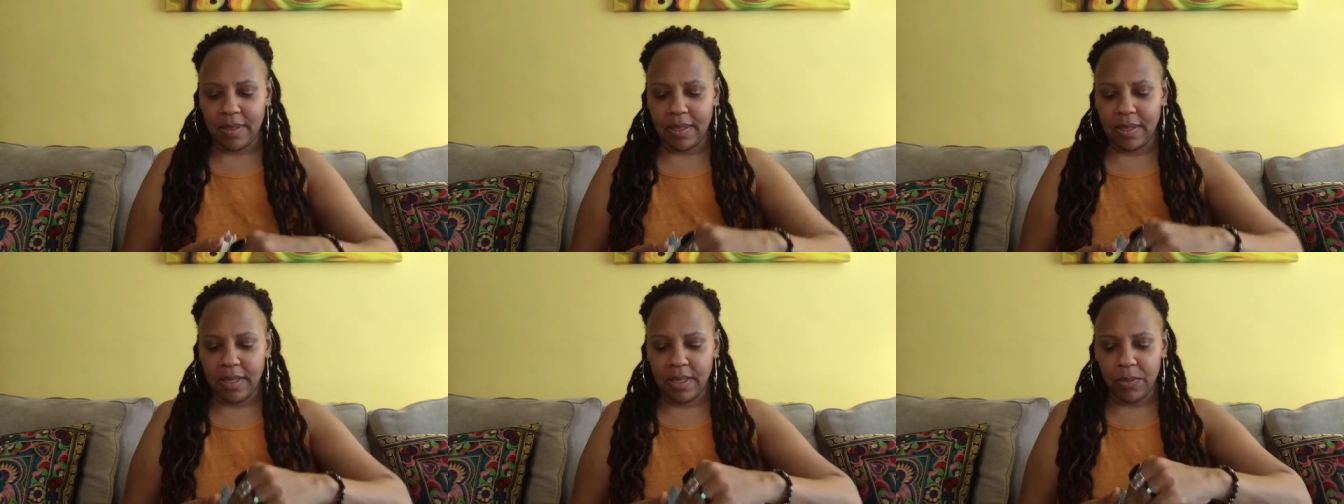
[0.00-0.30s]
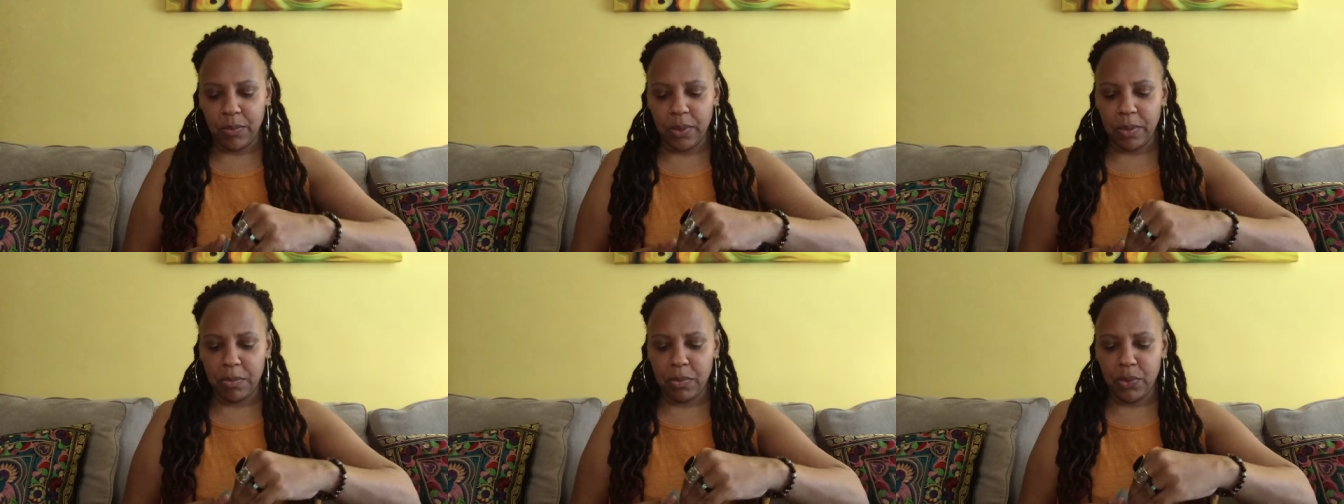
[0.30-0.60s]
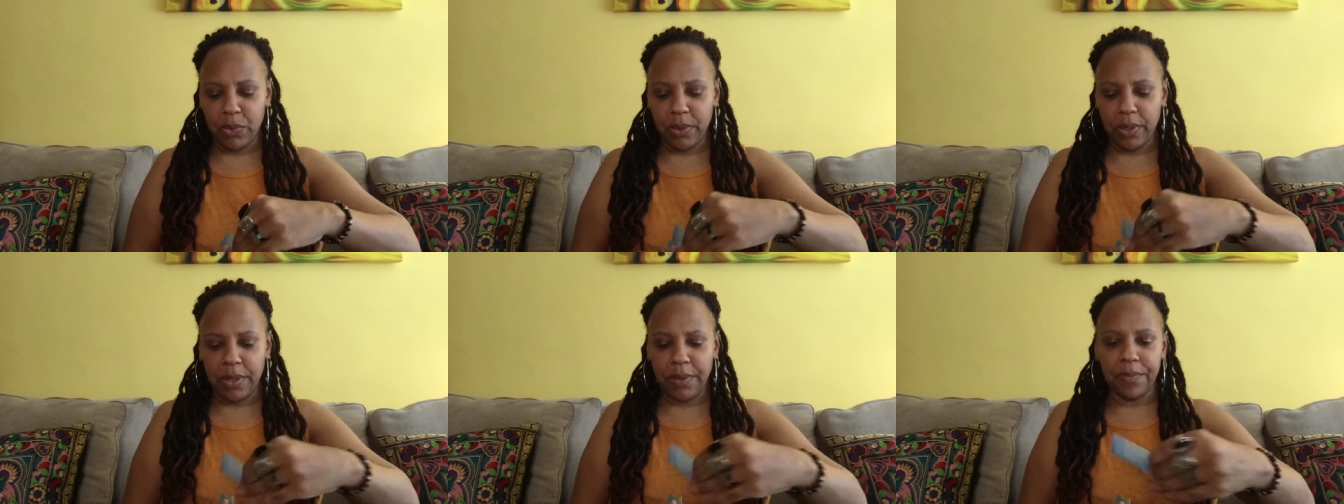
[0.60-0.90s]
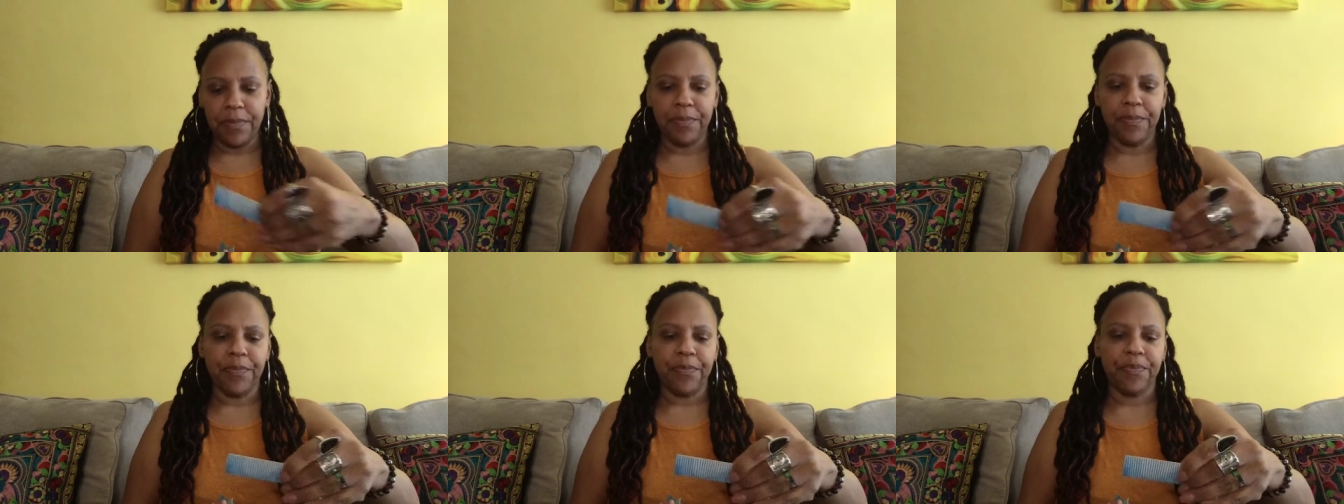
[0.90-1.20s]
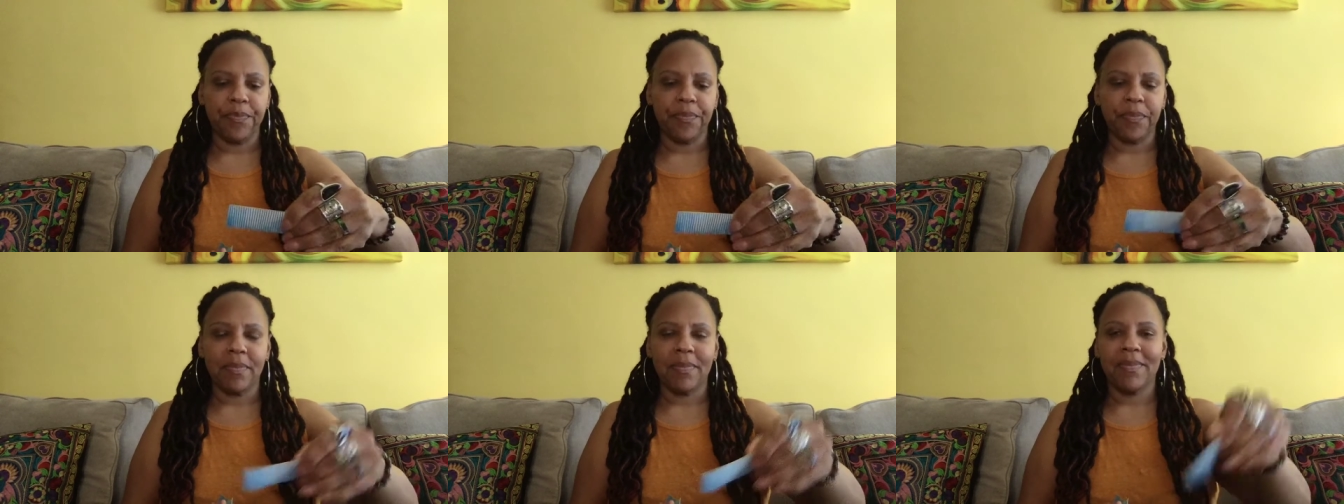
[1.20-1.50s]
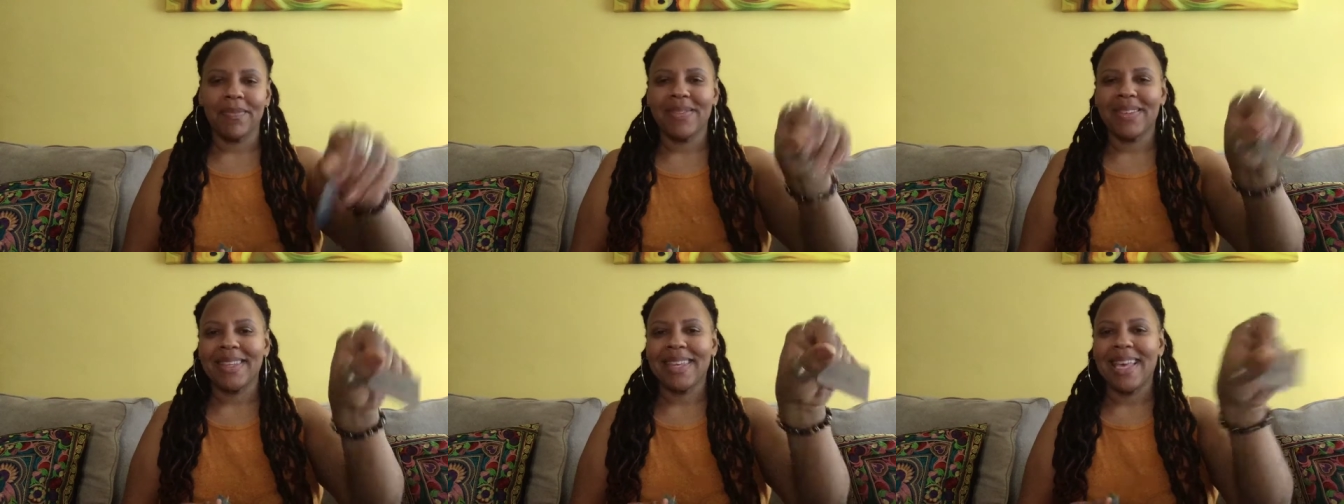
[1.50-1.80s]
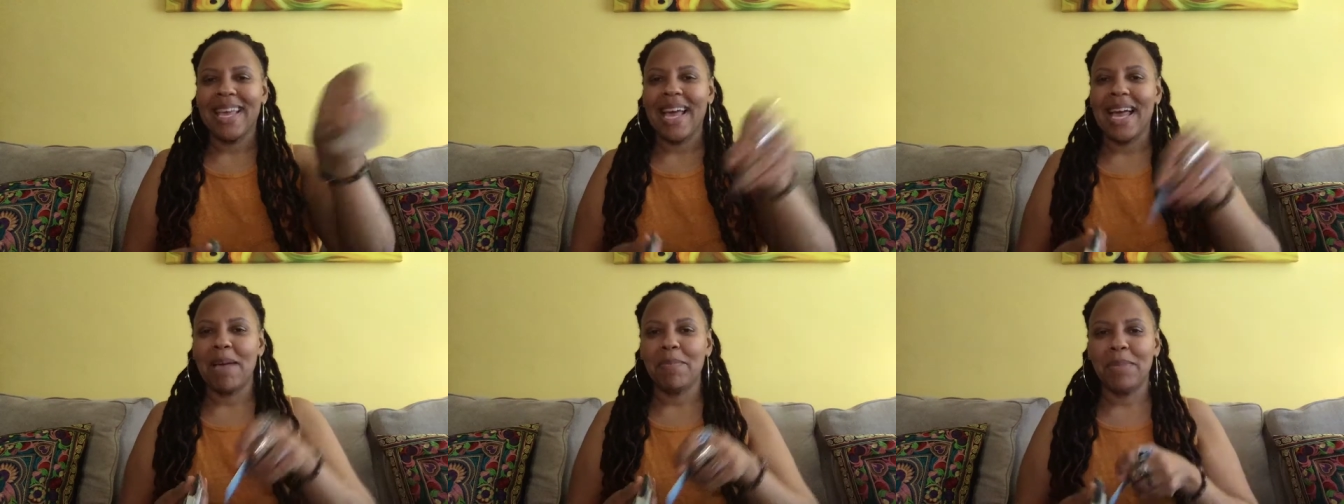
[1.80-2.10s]
And one more.
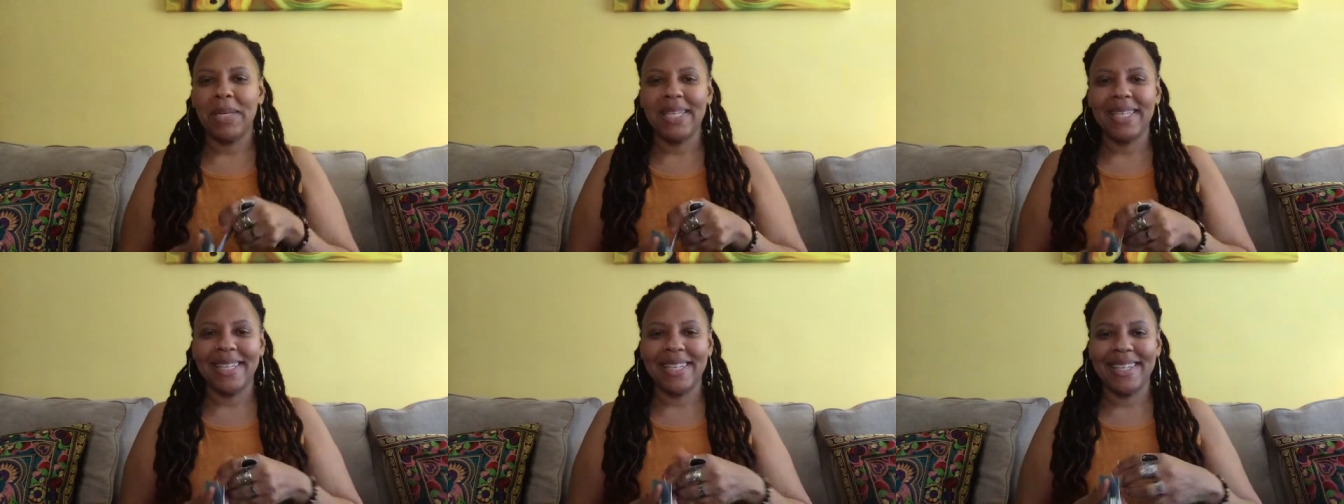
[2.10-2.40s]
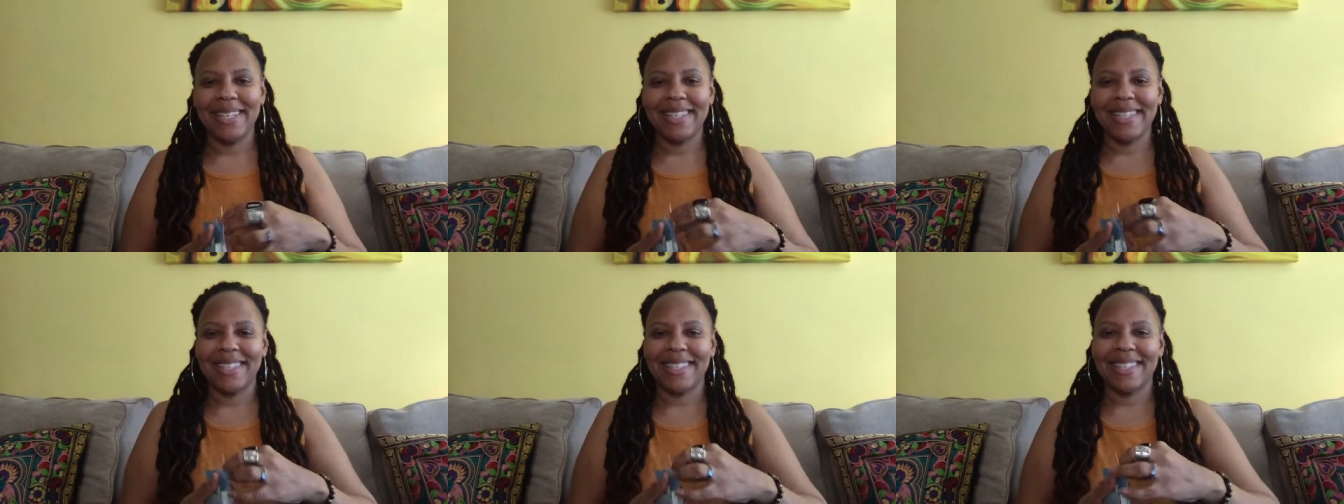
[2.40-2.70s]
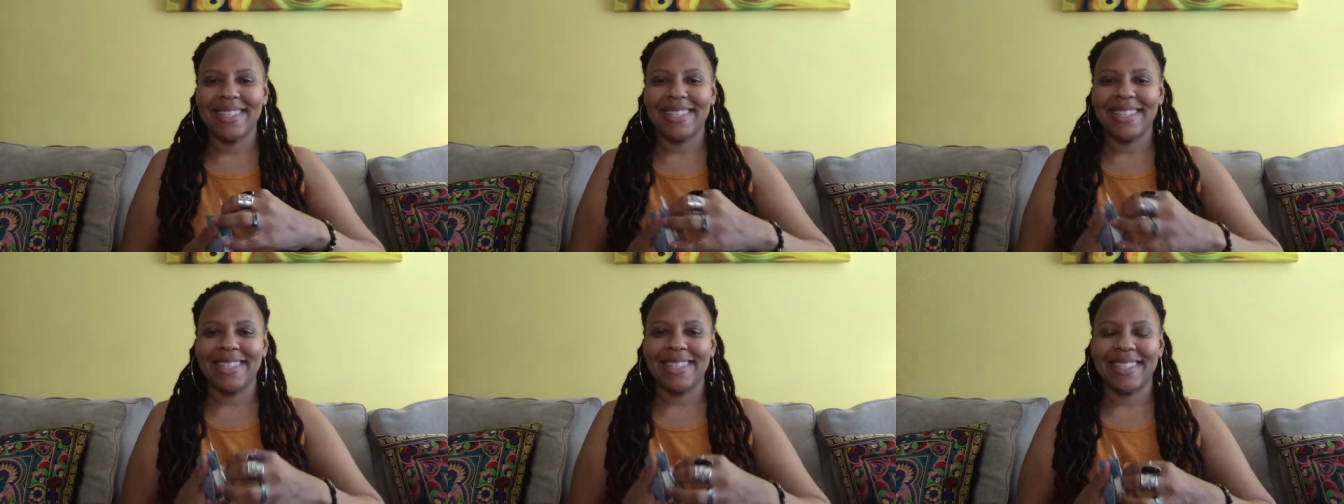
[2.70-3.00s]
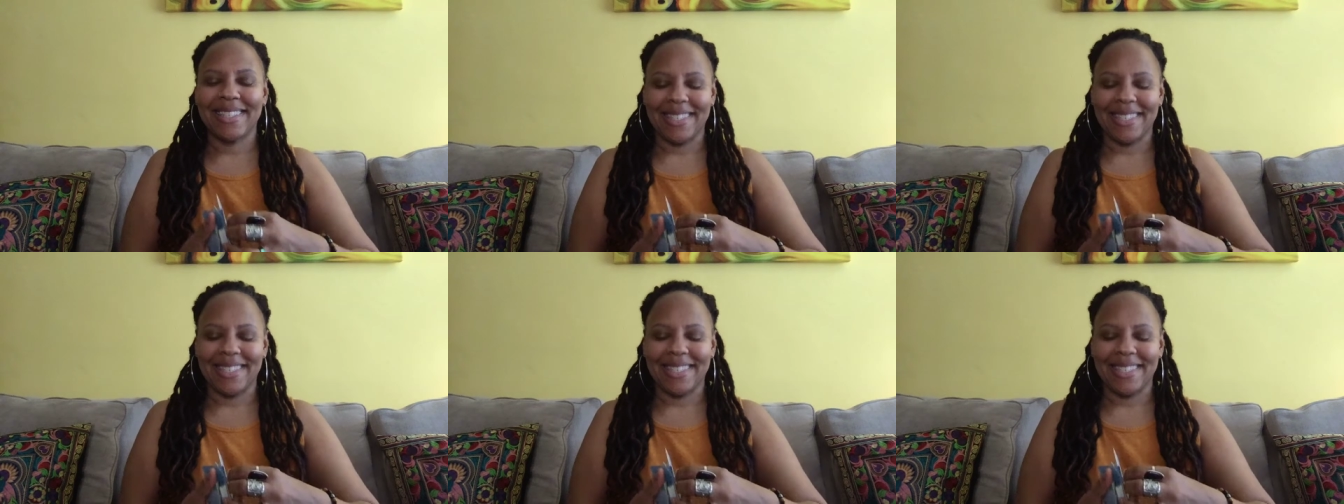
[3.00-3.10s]
Happiness.